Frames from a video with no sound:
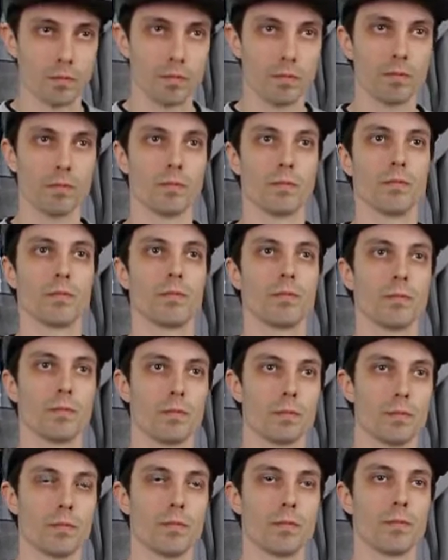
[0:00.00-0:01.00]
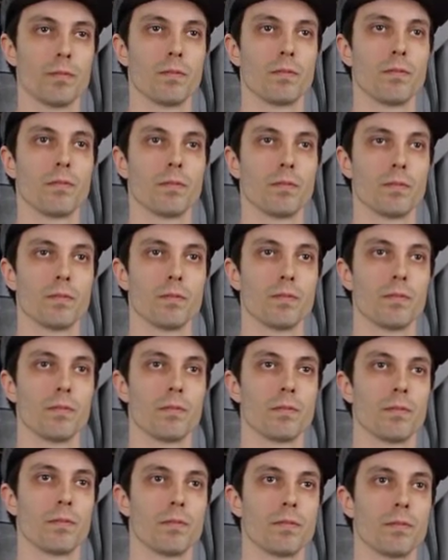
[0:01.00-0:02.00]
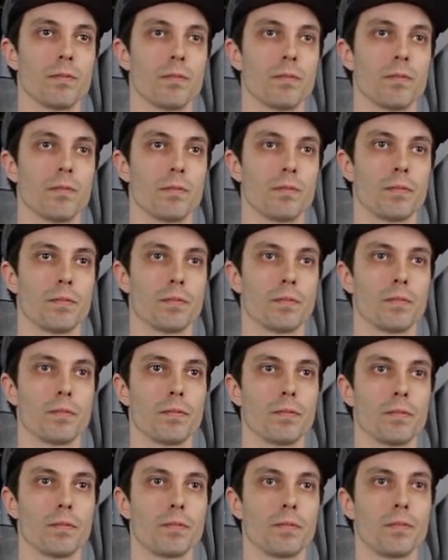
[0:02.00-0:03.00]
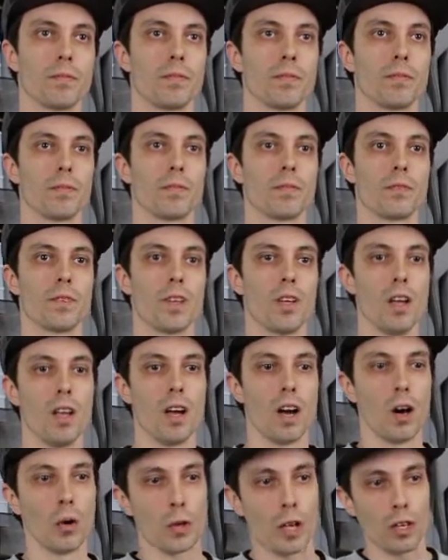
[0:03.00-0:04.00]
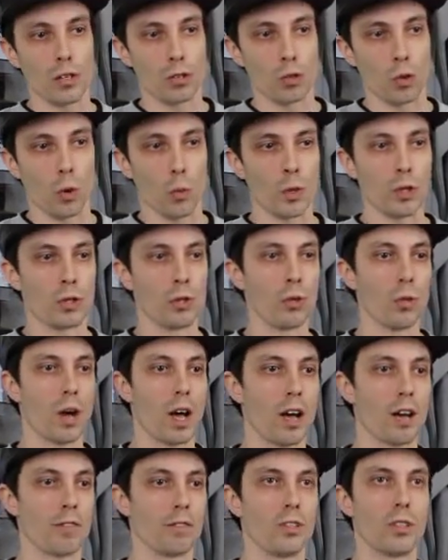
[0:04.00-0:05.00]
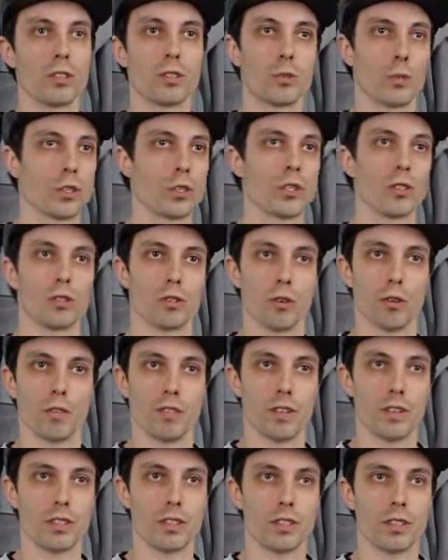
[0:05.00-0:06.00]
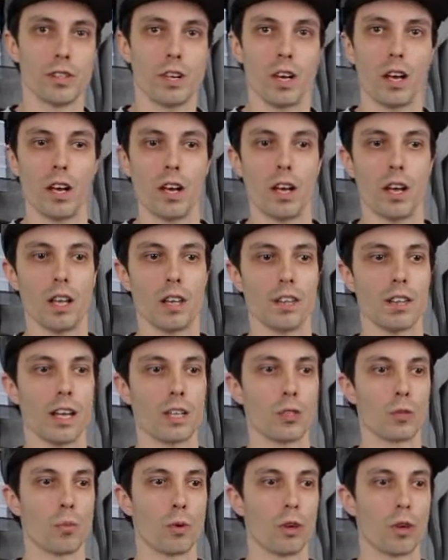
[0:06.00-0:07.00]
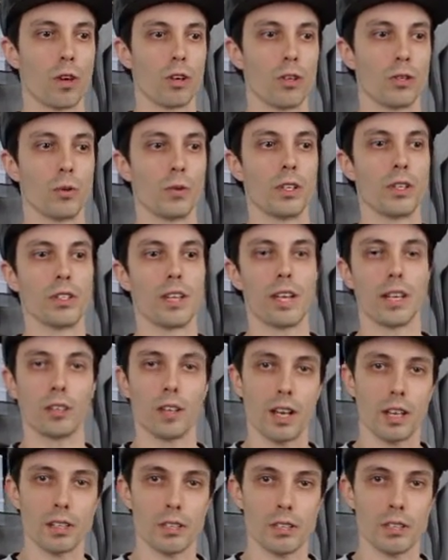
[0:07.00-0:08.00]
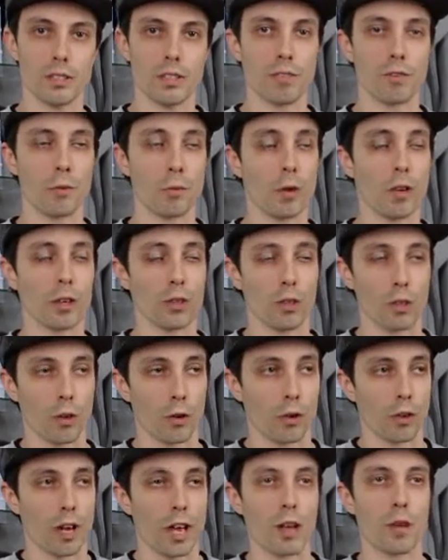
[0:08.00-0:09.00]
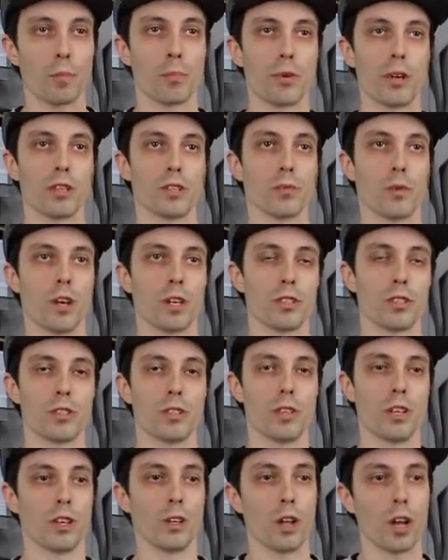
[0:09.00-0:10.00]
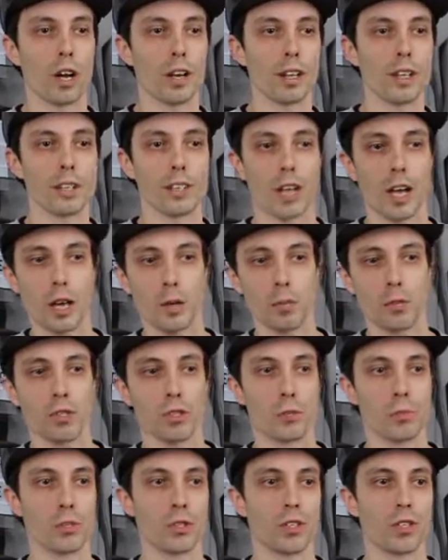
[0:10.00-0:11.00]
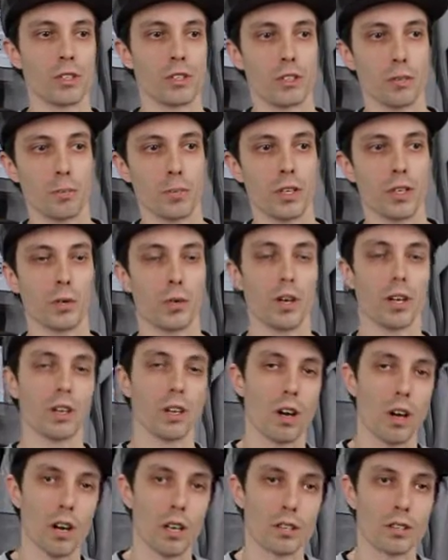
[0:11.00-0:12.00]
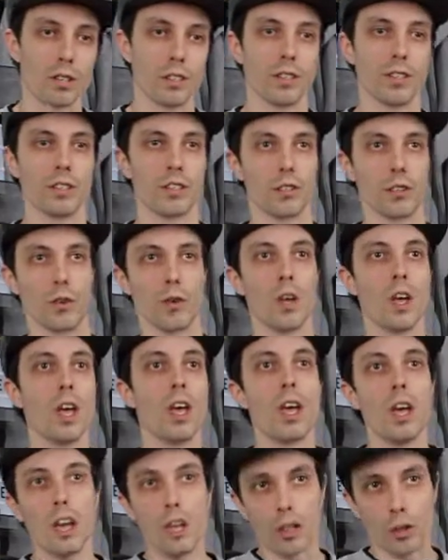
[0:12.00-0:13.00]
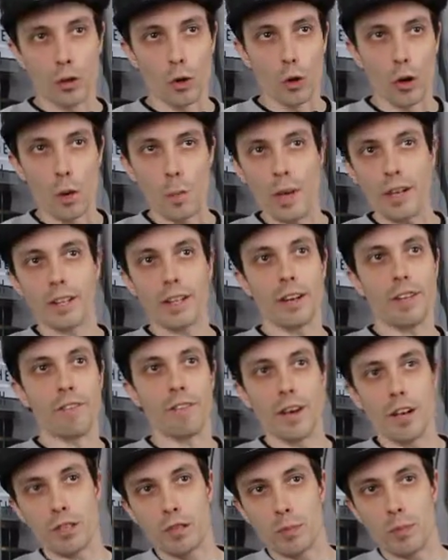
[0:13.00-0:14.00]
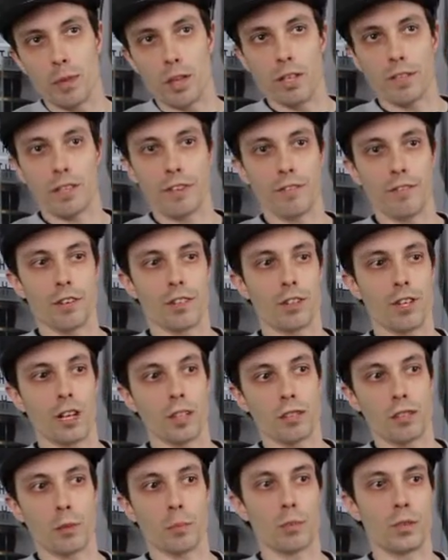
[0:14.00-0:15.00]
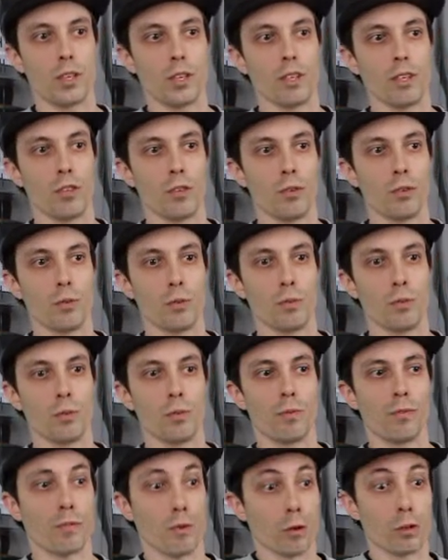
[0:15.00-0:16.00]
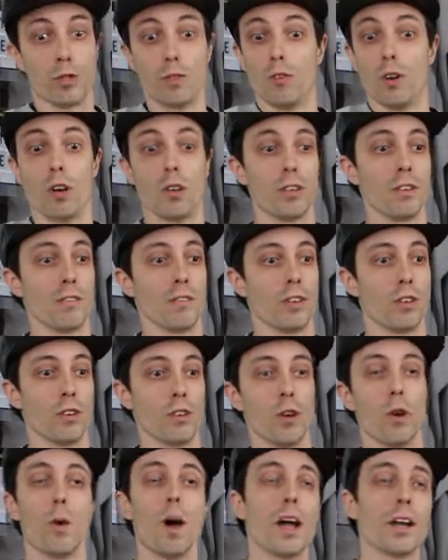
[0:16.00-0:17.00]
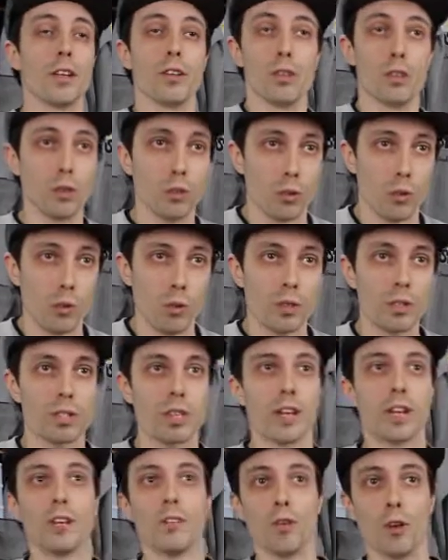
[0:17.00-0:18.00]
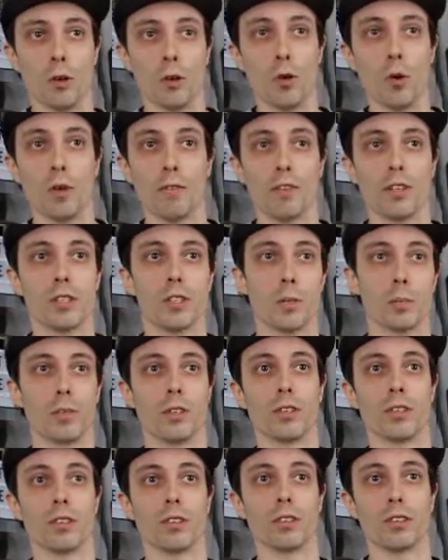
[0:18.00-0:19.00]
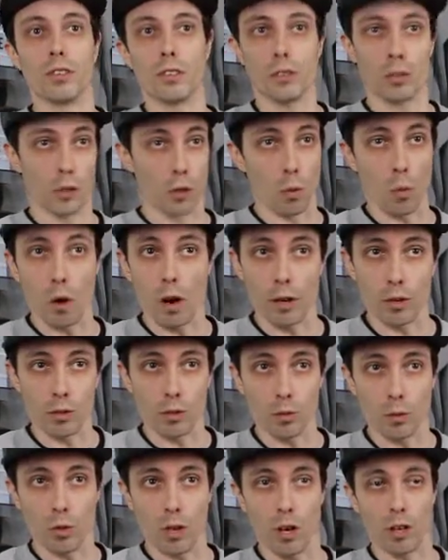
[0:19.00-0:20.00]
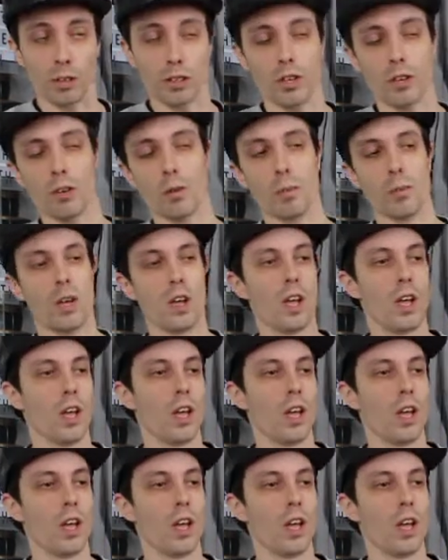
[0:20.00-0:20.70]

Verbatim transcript: else um, do you offer in that kind of area for the pressing? Okay, so we do have the squishing service. Uh, that's where you can take lessons if you want to learn how to press rosin. A lot of the times these machines can be quite costly, so you don't want to make that investment if it's not something you, first of all, even know how to do. Second of all, know if it's something you're going to want to do long term.